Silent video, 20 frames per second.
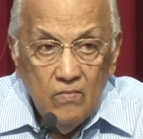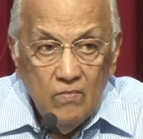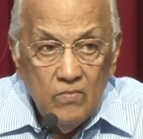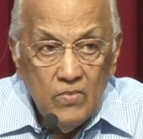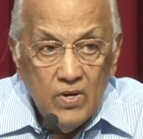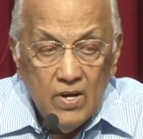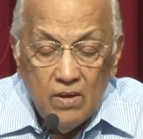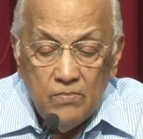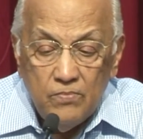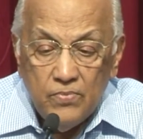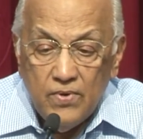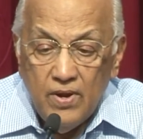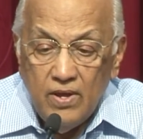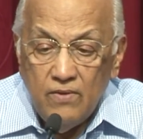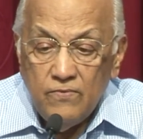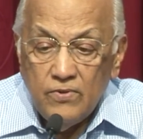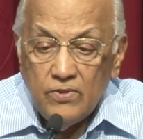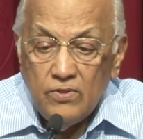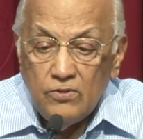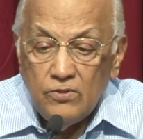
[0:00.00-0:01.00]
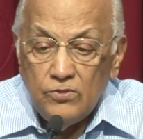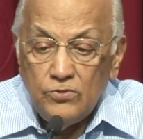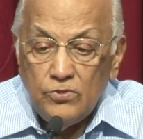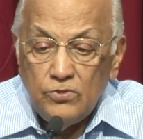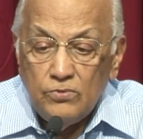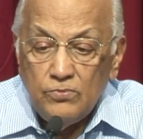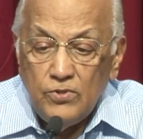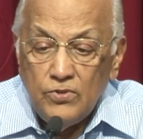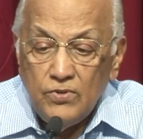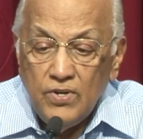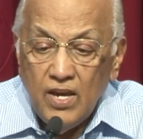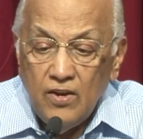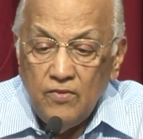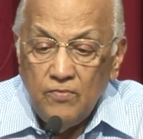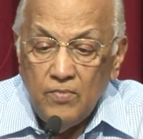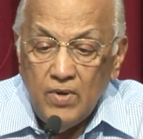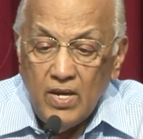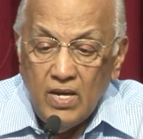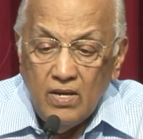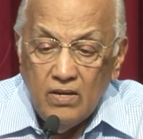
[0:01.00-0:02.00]
but I'm praying for those whom you gave
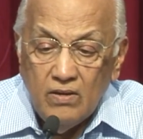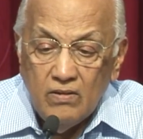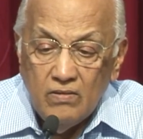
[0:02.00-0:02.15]
me.